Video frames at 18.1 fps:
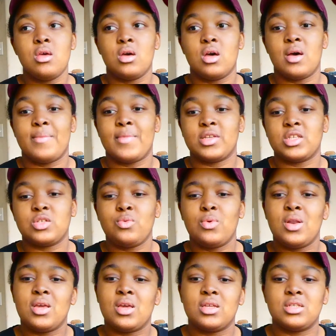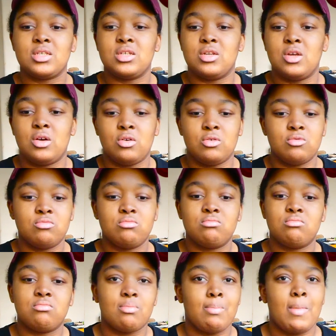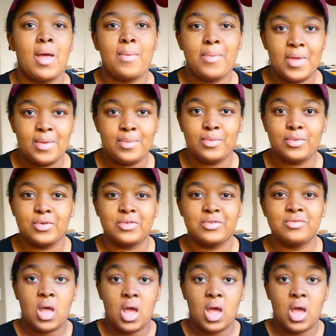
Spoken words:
I just want to get to know my people.